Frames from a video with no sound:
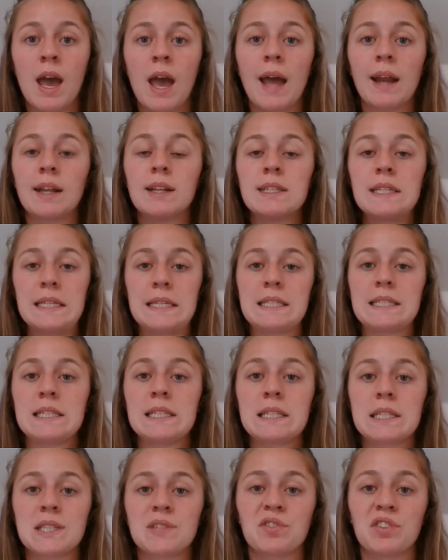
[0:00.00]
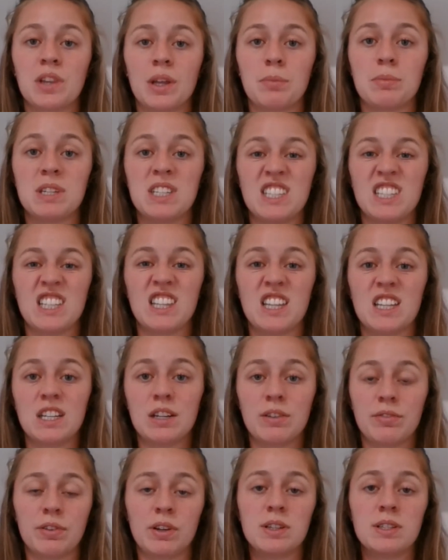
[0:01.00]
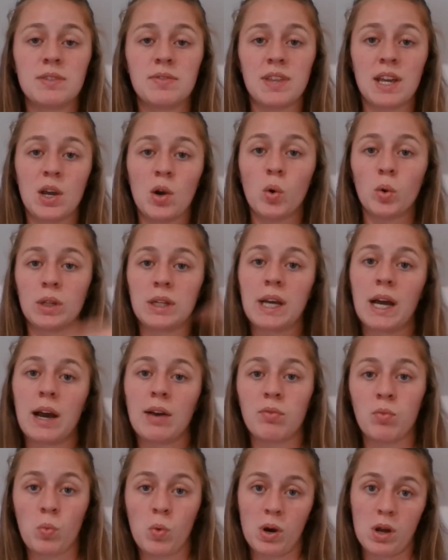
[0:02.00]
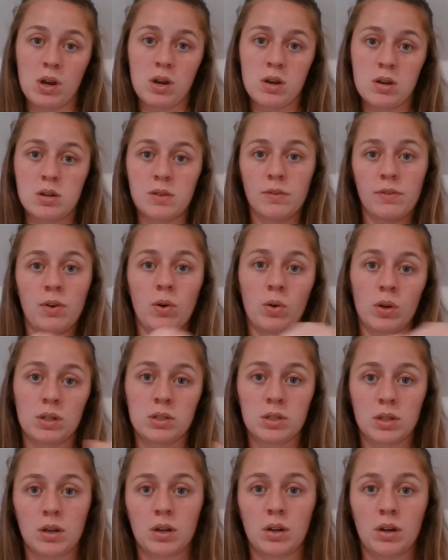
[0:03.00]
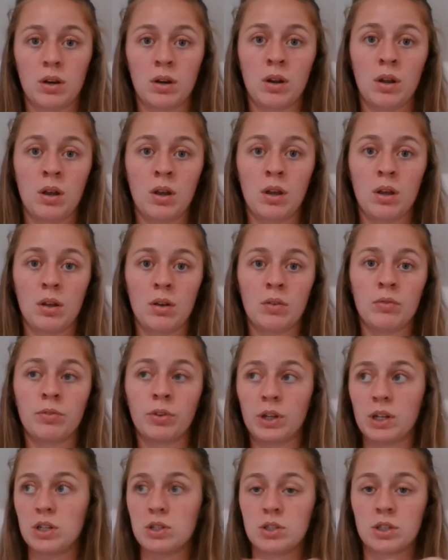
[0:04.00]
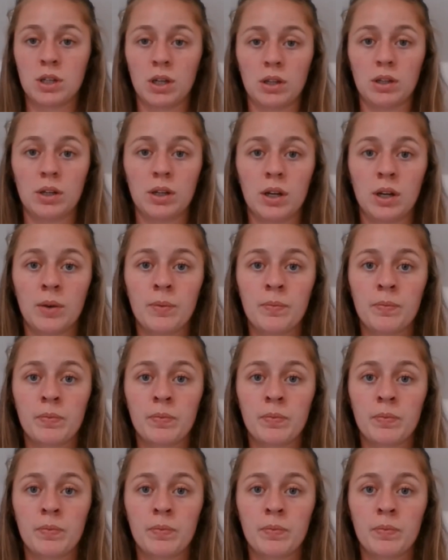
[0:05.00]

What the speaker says: and it's easiest for them to see the difference if they only have one to focus on for each color,